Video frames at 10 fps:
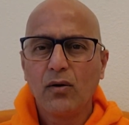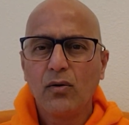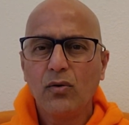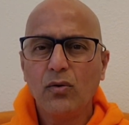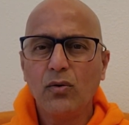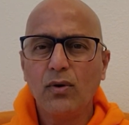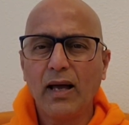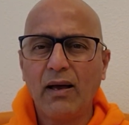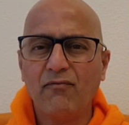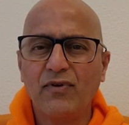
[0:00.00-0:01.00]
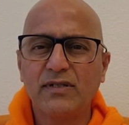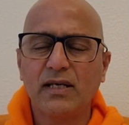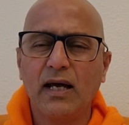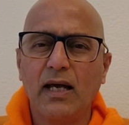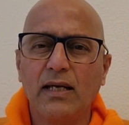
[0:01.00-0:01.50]
who
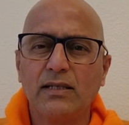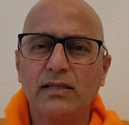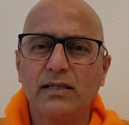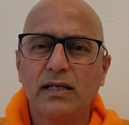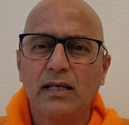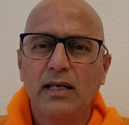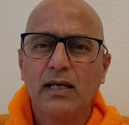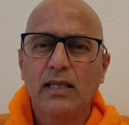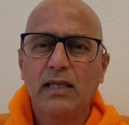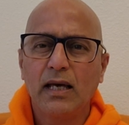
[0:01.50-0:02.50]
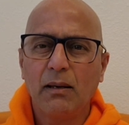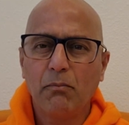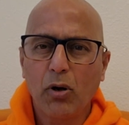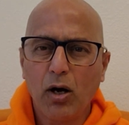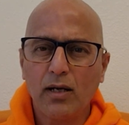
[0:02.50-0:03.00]
emphasized the
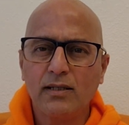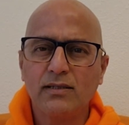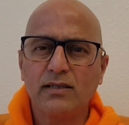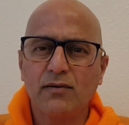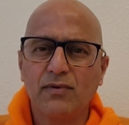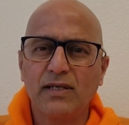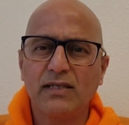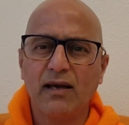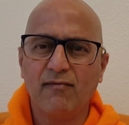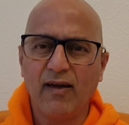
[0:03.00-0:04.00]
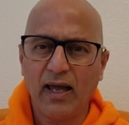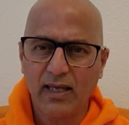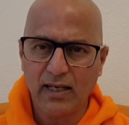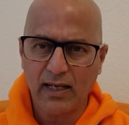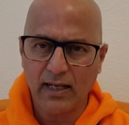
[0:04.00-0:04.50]
importance of this
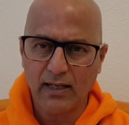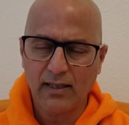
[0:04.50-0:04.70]
awakening